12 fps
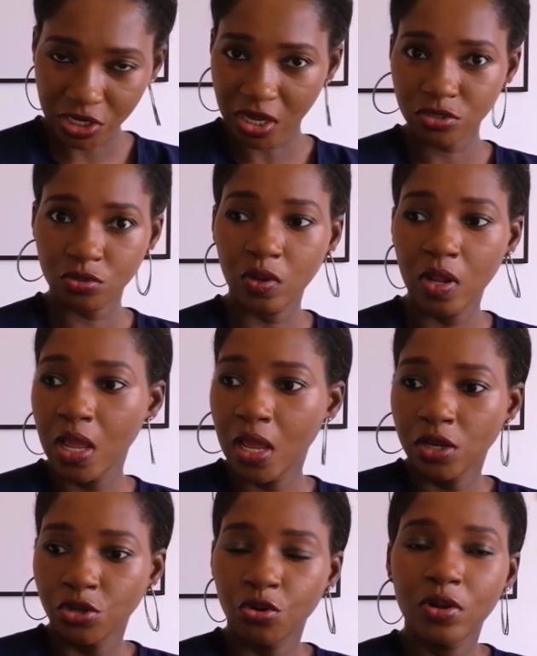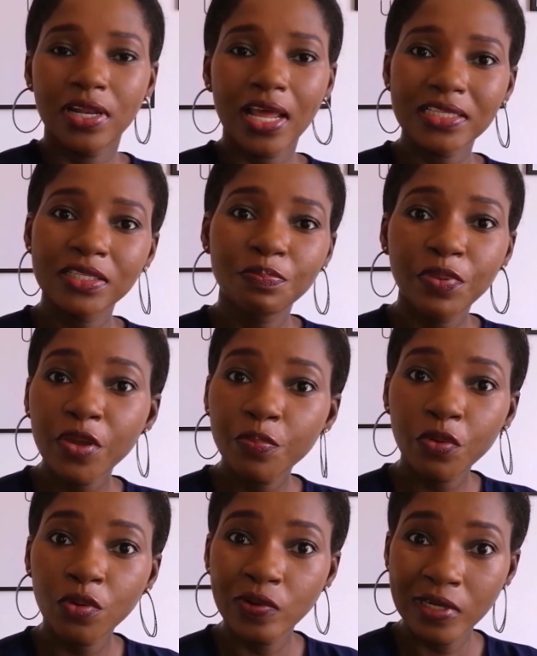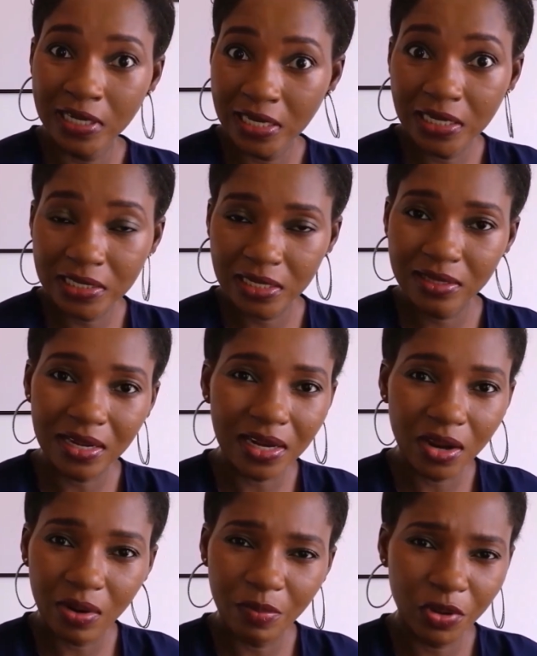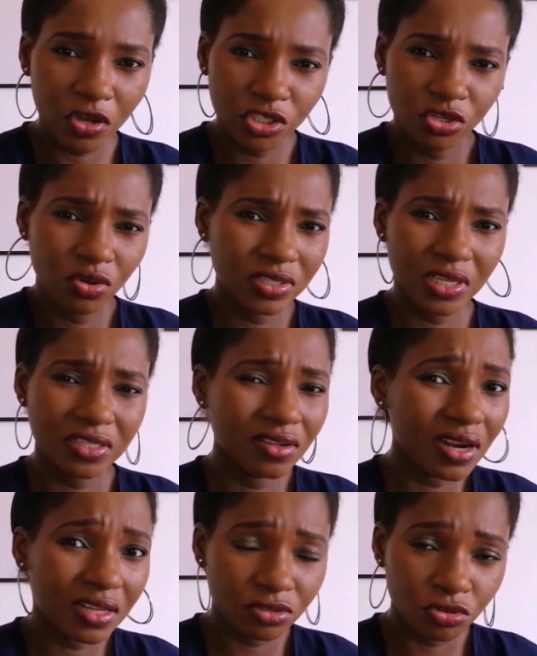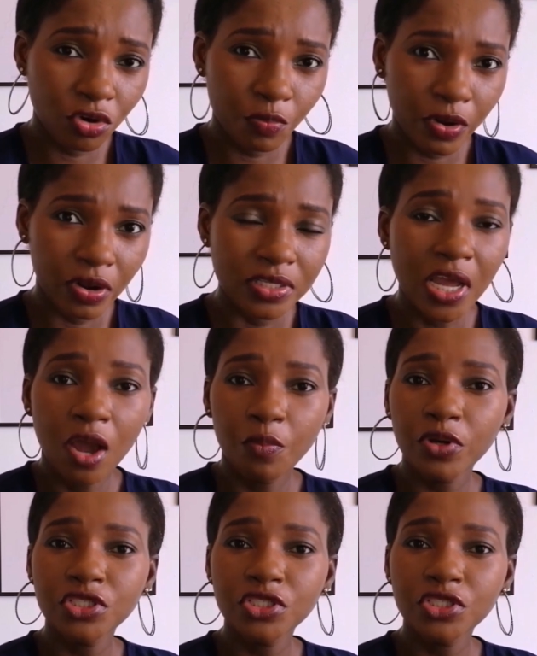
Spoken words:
She has to you know, lets people lead in that area because she knows it's not a strong point.